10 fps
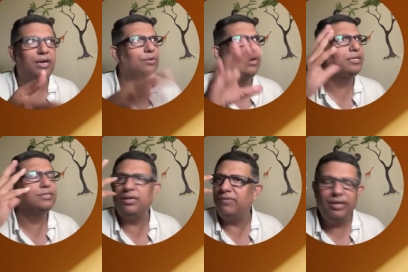and you're
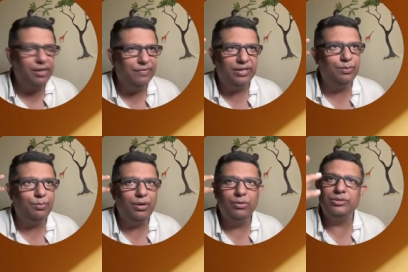like still wondering where
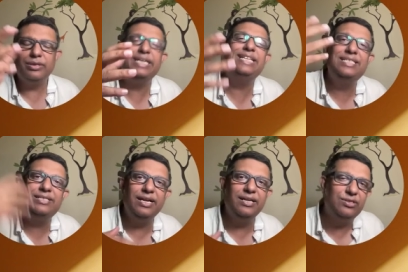the ball goes the
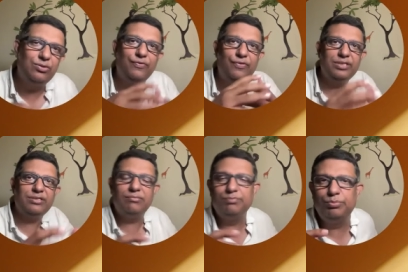instinct is to
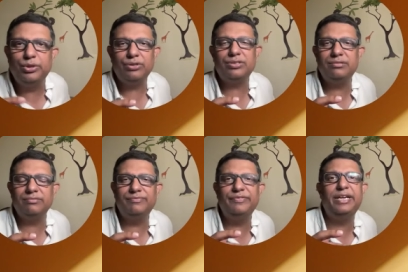first put your
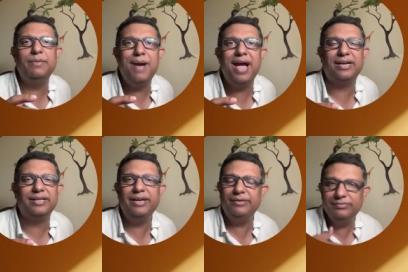feet
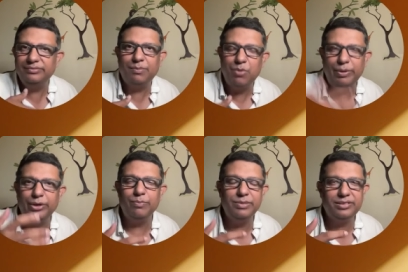back right the
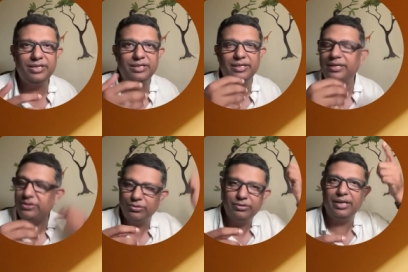moment you missed it
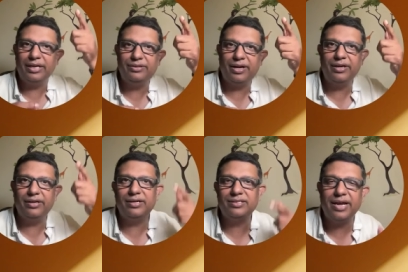it should like
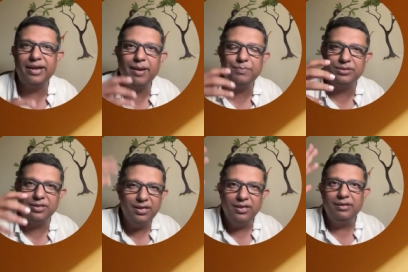trigger a
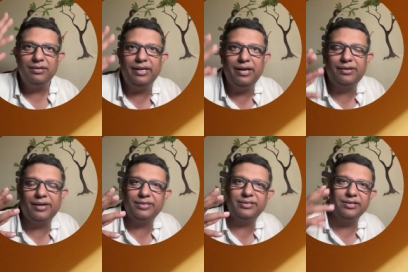synapse
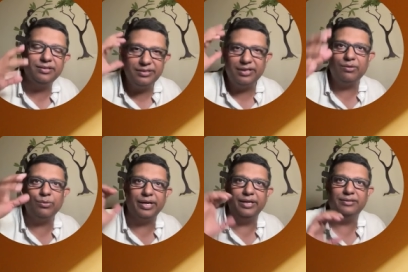electric signal that
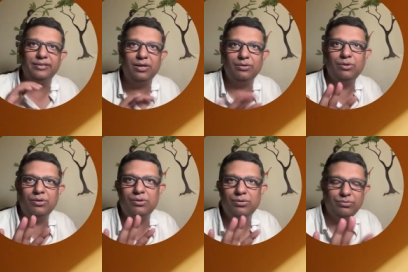okay now
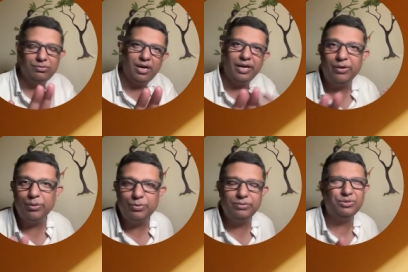oh oh i
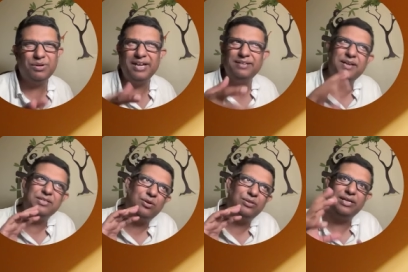got to put so I,
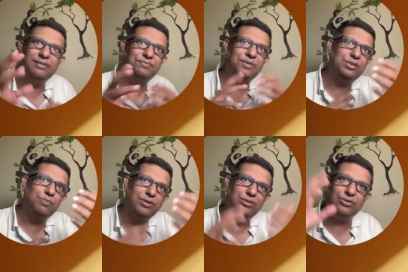I saw that
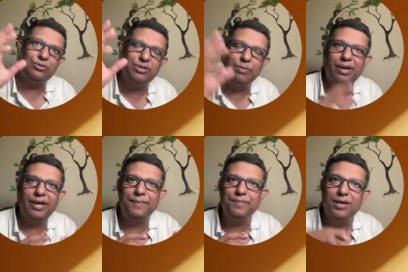response to
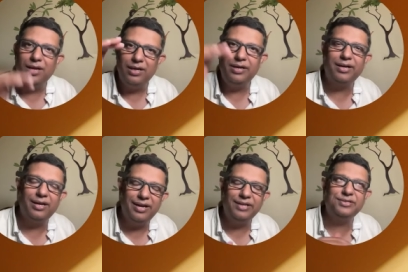stimuli a
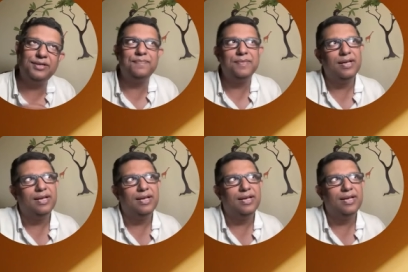little lesser